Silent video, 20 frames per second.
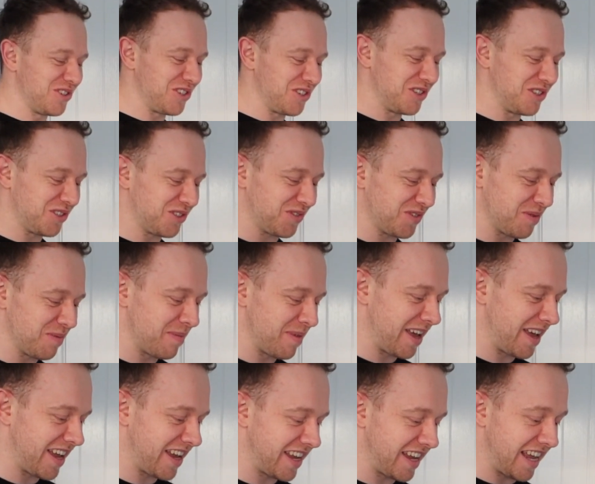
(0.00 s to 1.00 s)
juice for
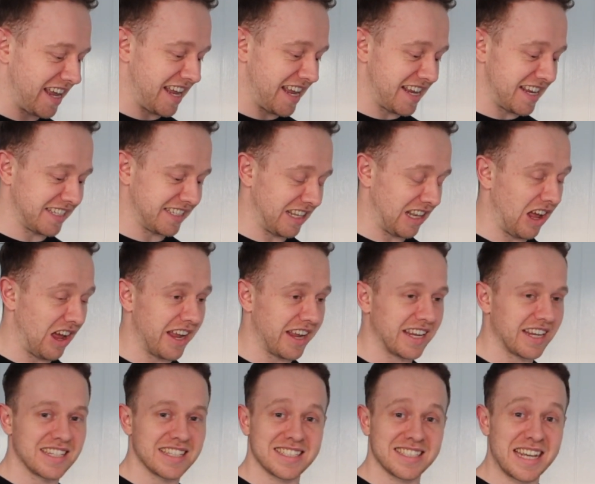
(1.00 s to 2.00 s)
me is like
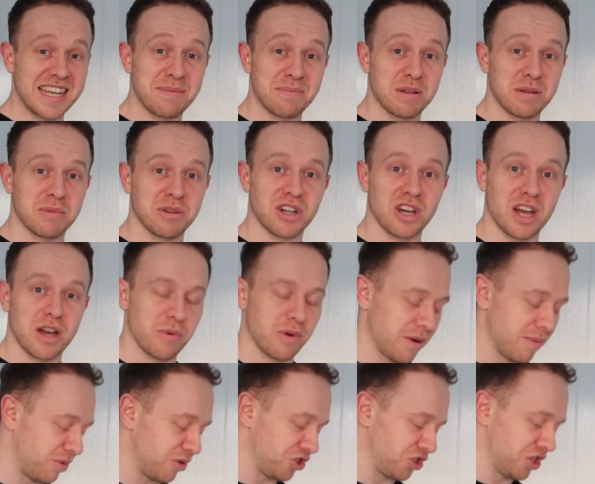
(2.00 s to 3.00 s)
a staple of my diet when
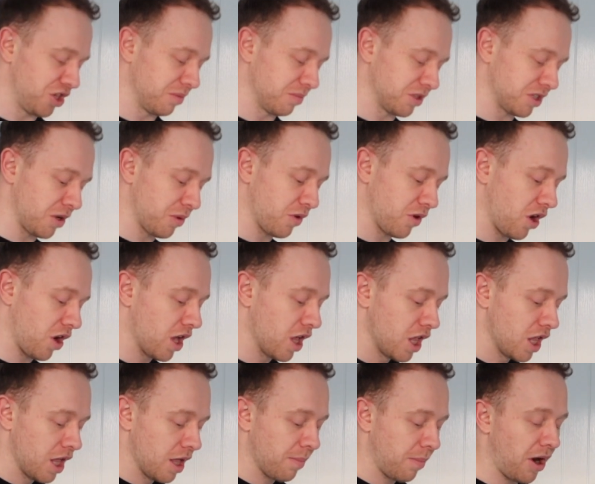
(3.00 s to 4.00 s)
I'm pushing up. So we've got
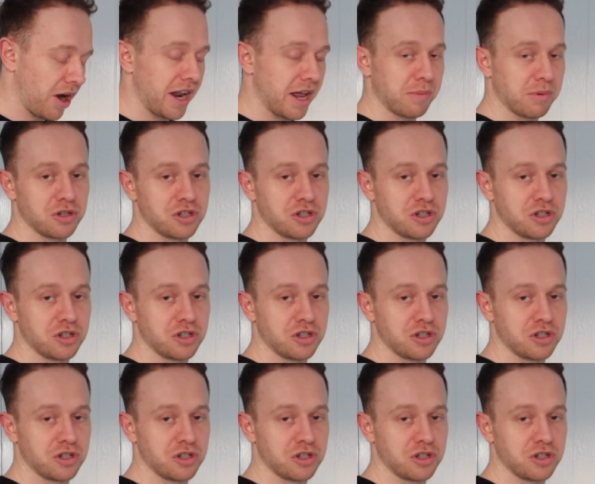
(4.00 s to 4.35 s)
pineapple